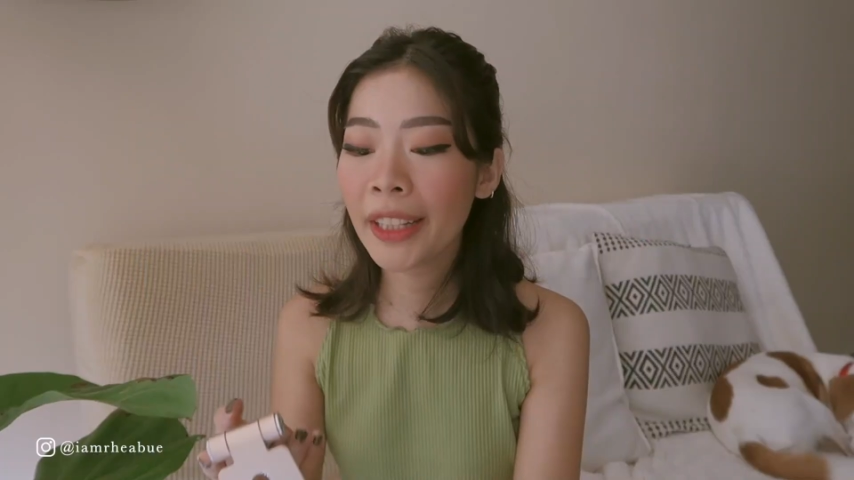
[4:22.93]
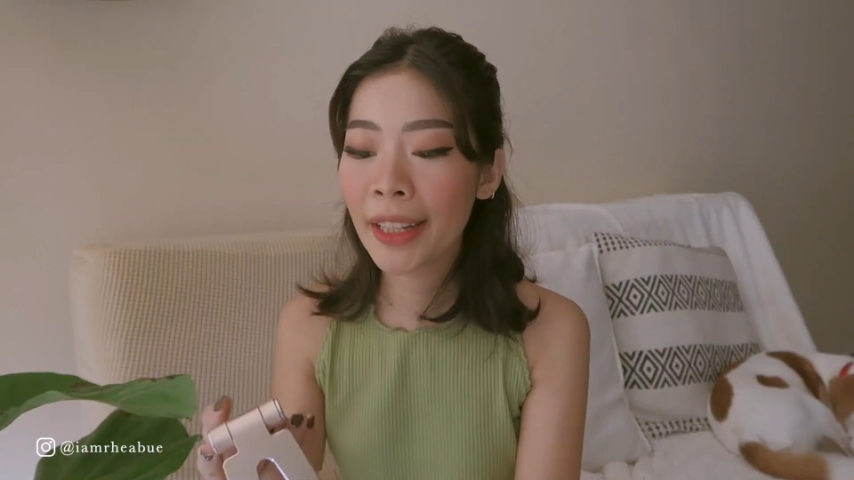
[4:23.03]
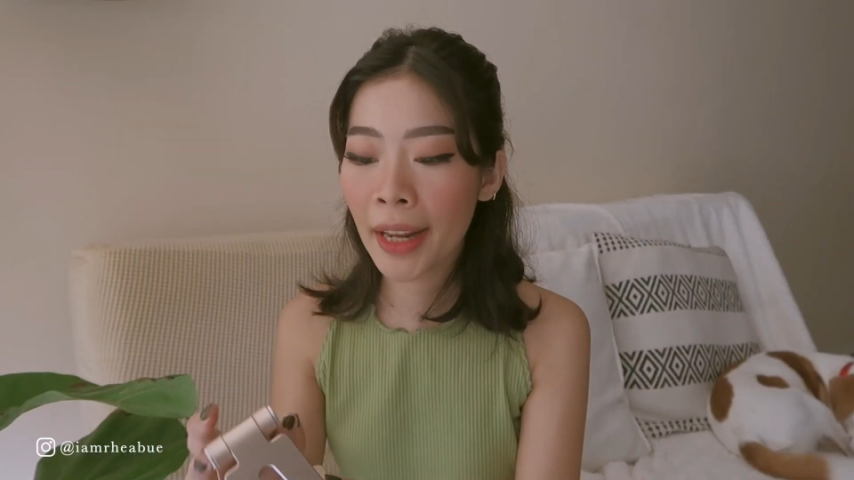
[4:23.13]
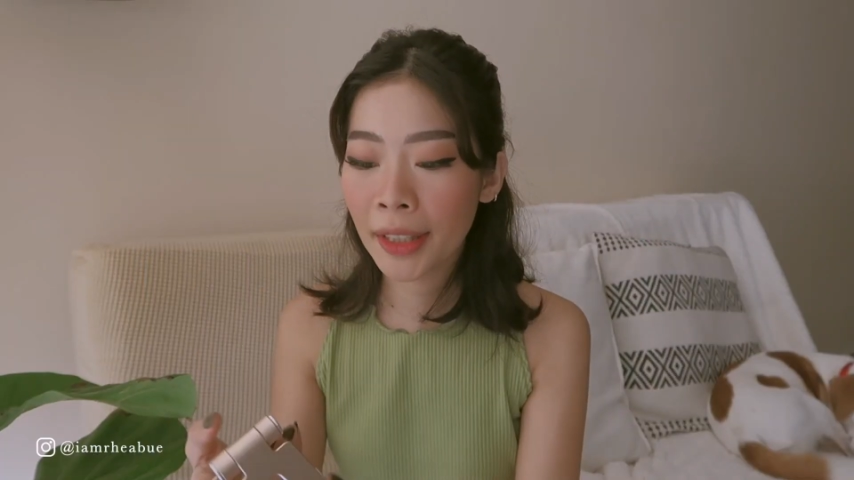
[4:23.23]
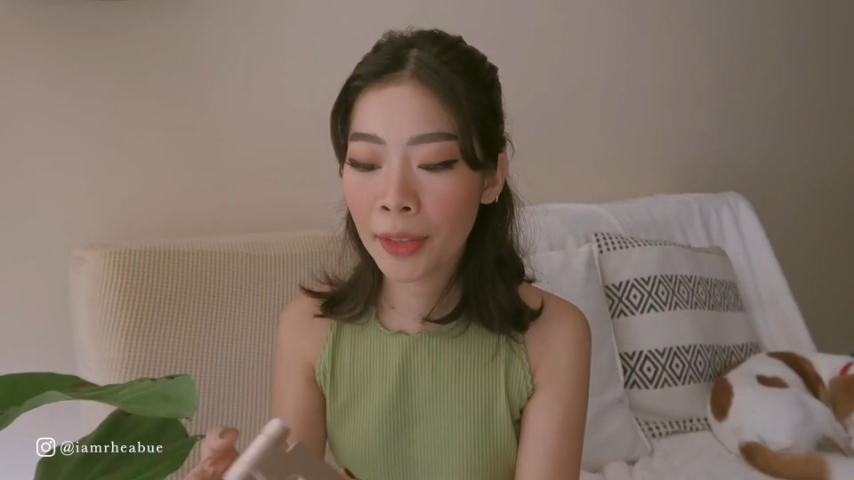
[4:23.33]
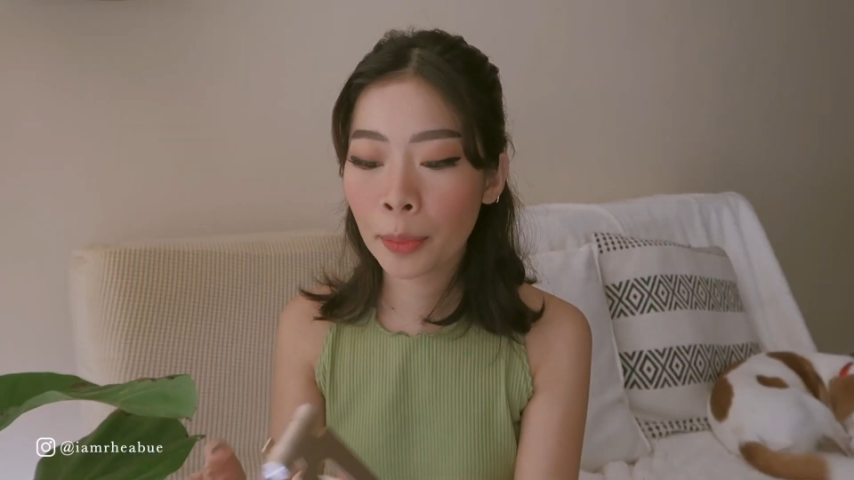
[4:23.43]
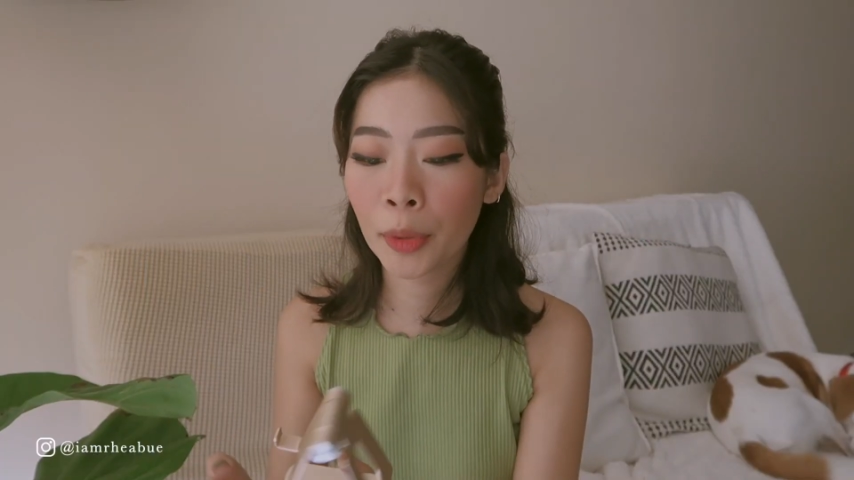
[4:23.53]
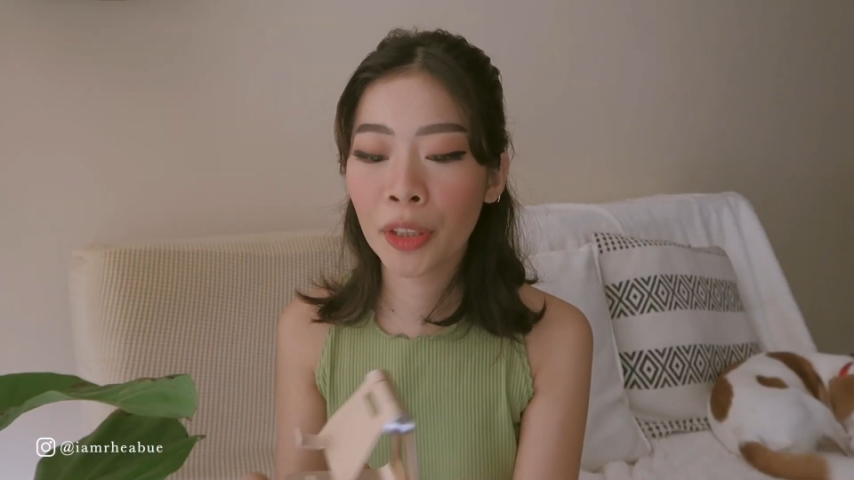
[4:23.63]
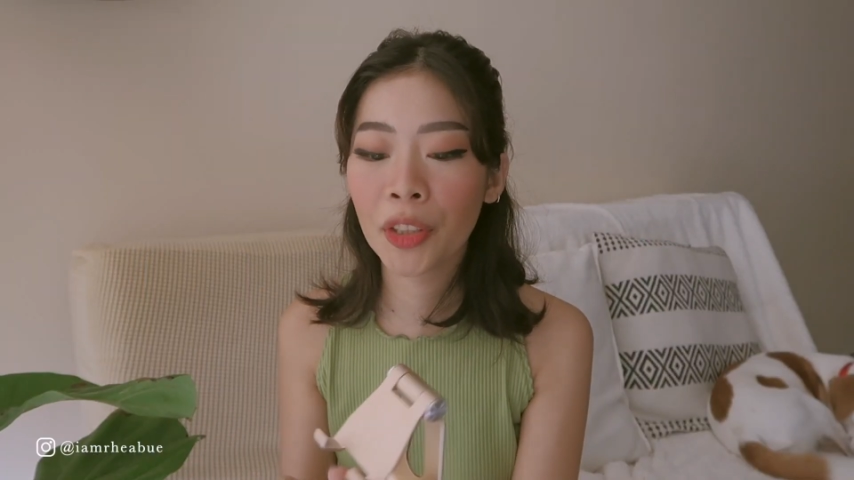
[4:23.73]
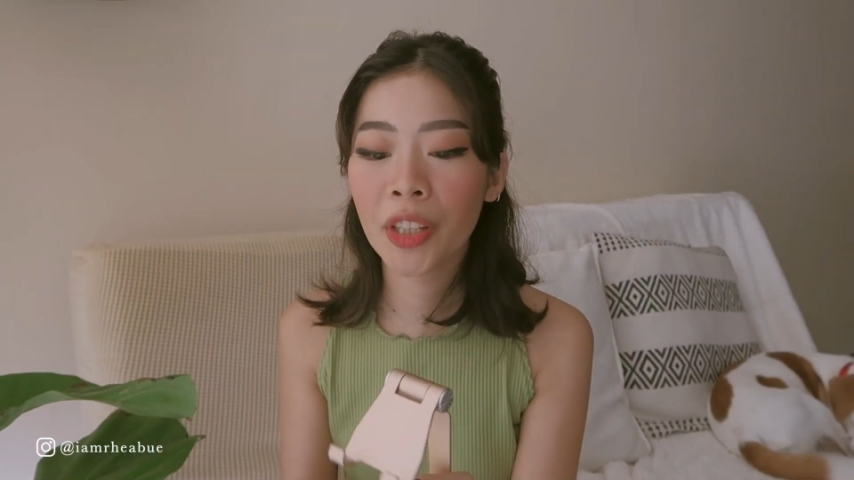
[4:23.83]
the next
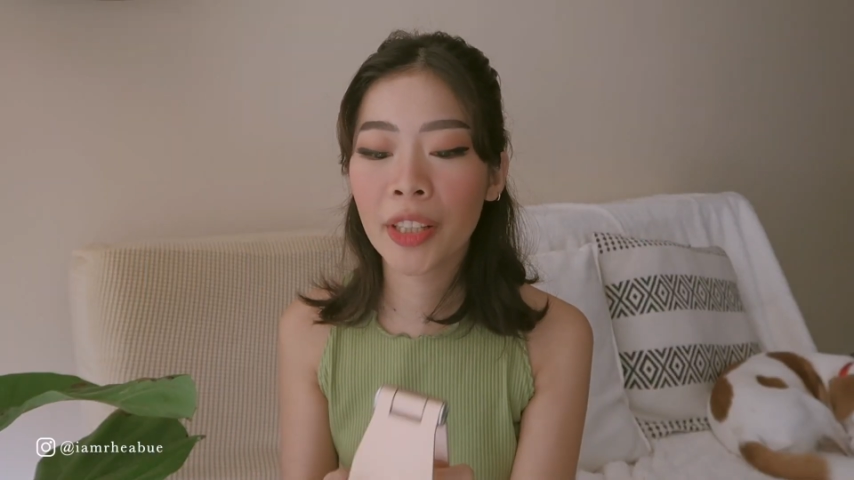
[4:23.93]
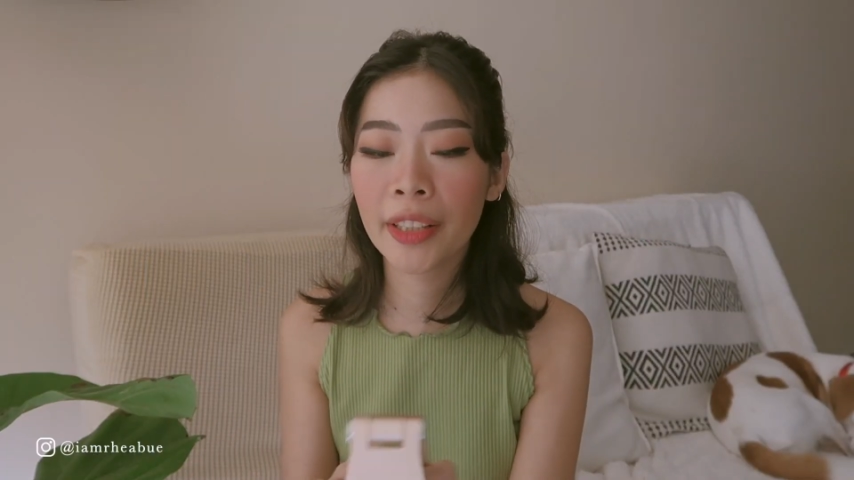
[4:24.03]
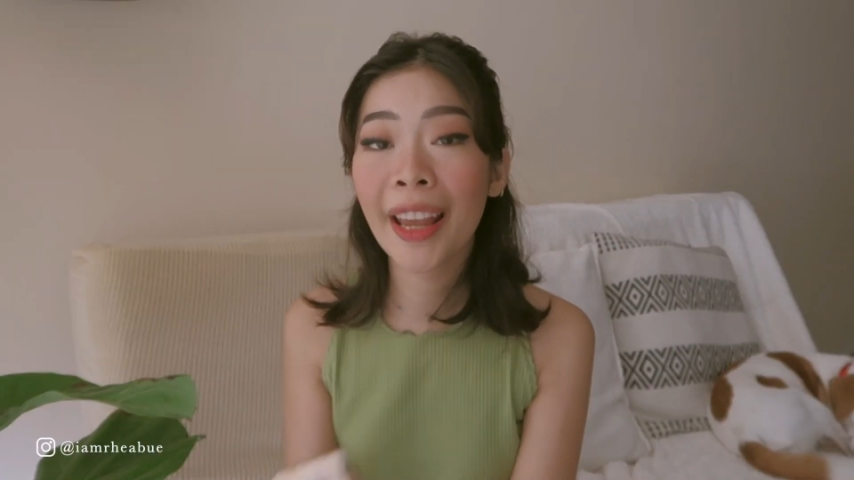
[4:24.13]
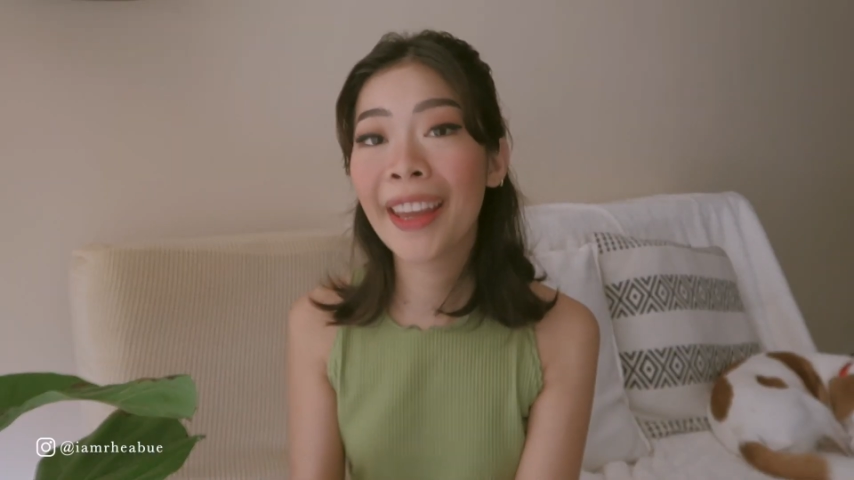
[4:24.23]
purchase,